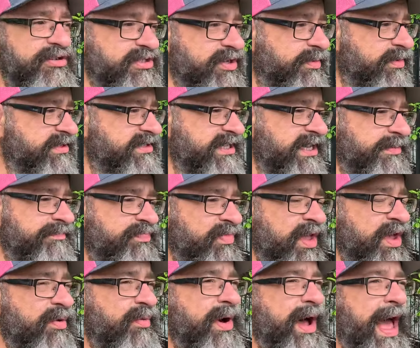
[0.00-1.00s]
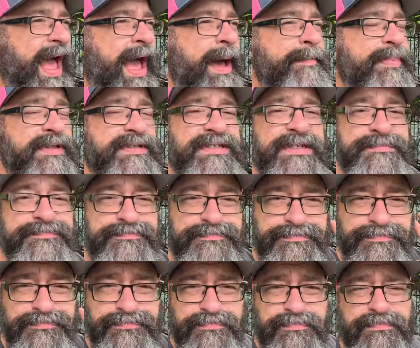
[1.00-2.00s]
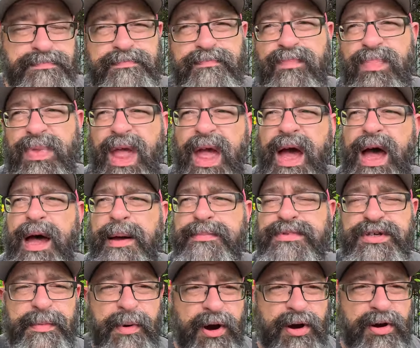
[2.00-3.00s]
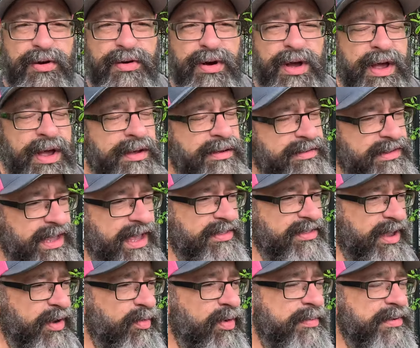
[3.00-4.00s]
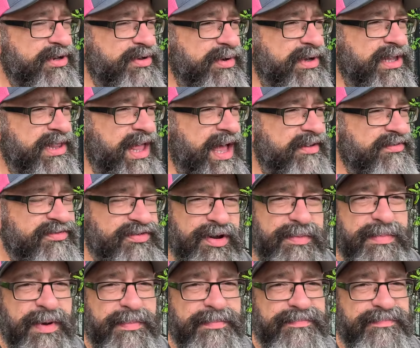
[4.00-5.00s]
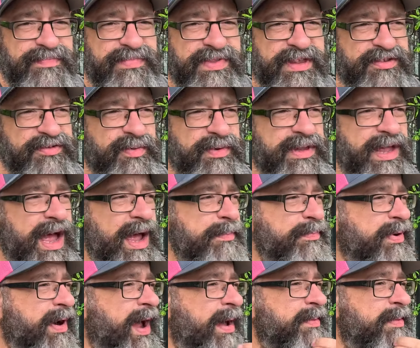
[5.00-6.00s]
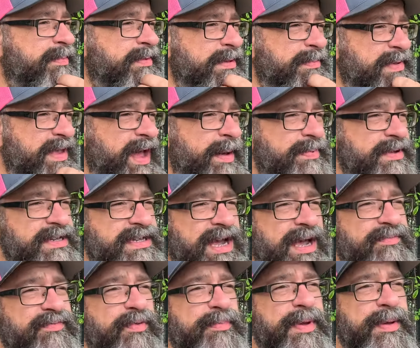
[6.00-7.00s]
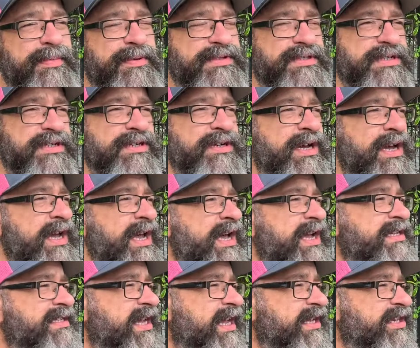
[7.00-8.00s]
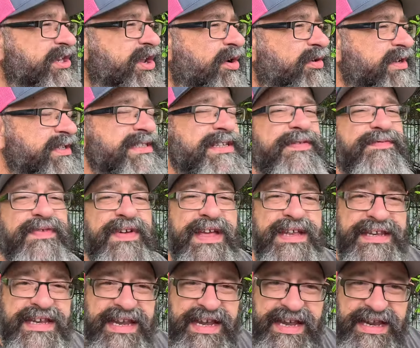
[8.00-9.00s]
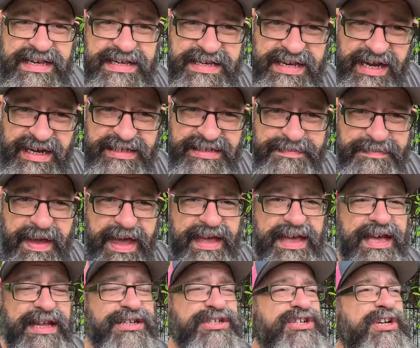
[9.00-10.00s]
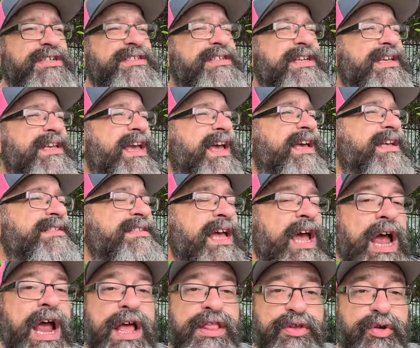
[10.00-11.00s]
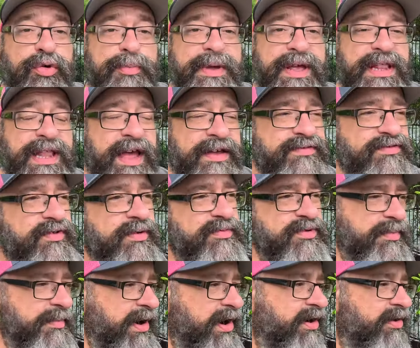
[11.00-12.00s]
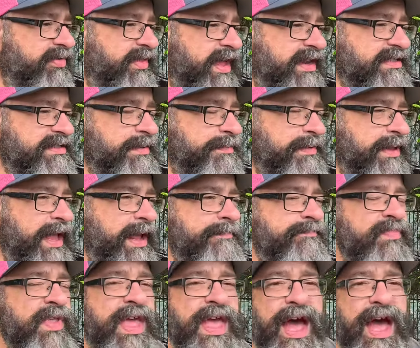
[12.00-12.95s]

So we'll see what happens. Tomorrow, the 8th, I will be doing a live stream, but this will not probably be up in time for people to take notice. If it does make it, just in case, there will be a live stream tomorrow. That is the plan.